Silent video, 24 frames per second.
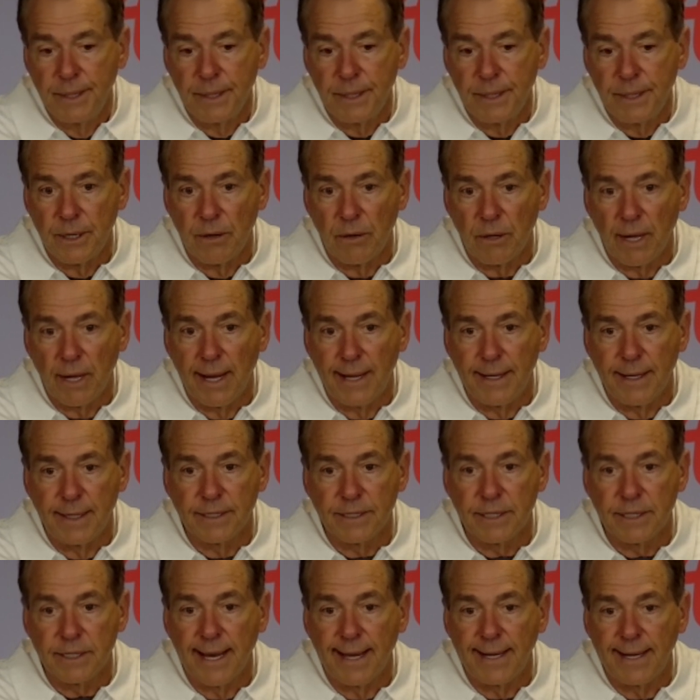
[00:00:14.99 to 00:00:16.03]
you know, a guy
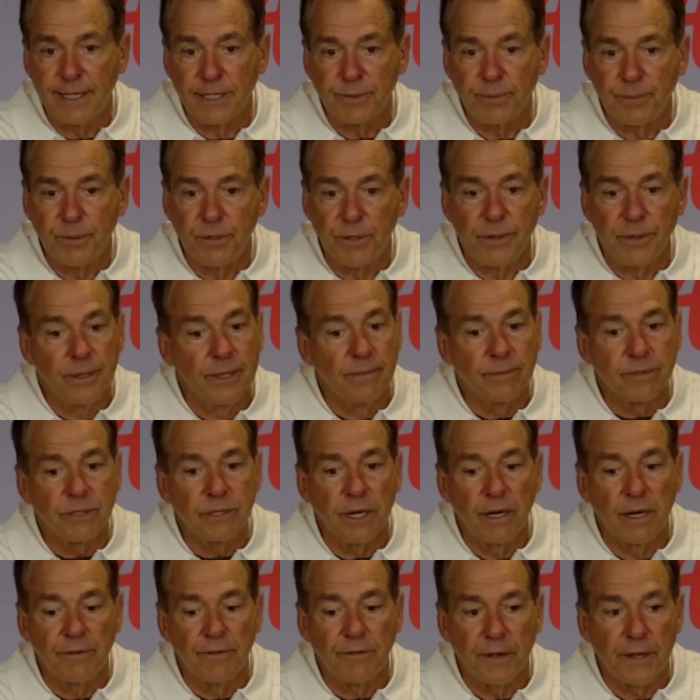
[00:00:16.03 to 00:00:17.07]
does that, he's putting
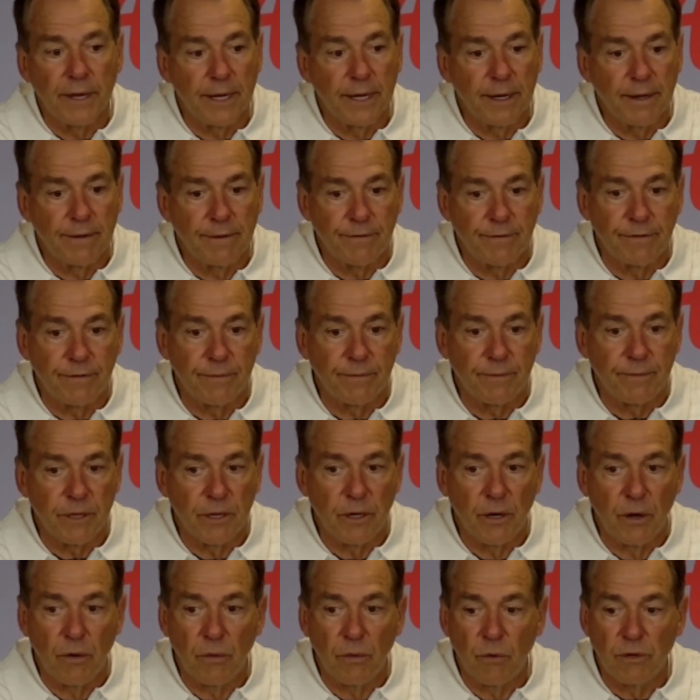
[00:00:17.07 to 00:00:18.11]
himself ahead of, you
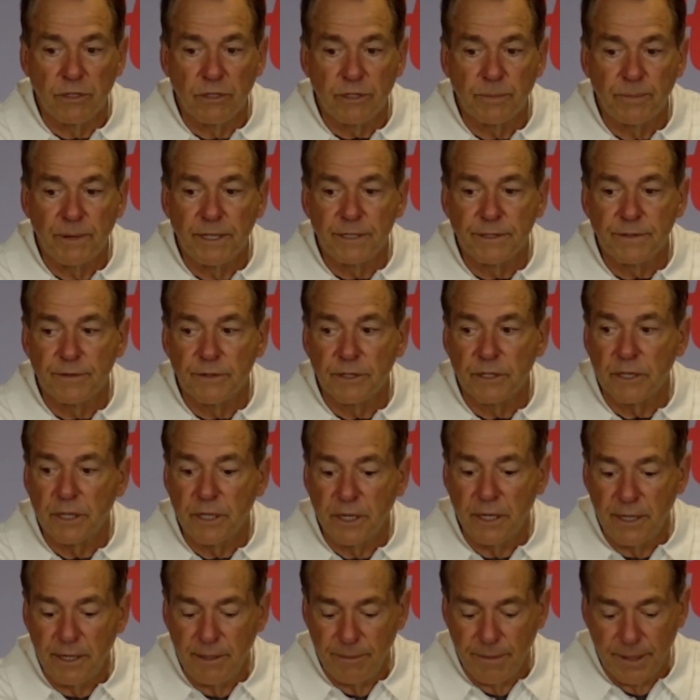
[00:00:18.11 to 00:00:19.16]
know, what's best for the
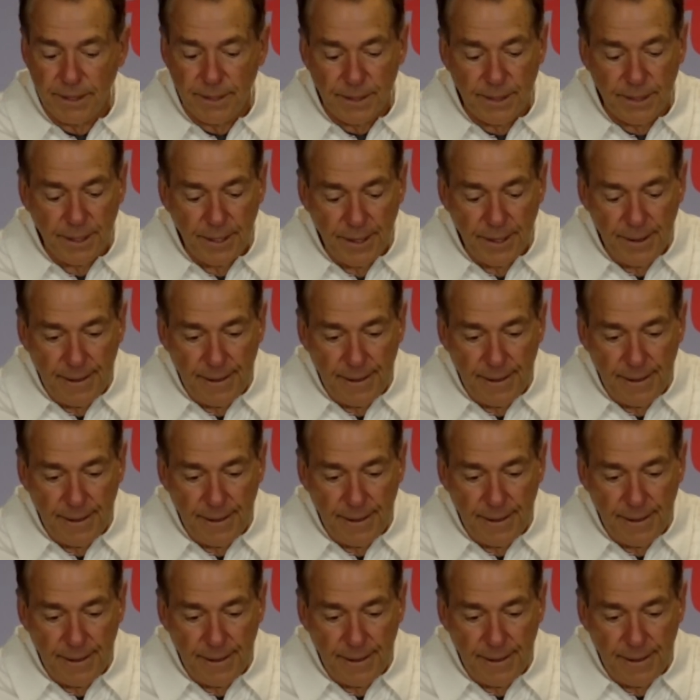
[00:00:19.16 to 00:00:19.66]
team and,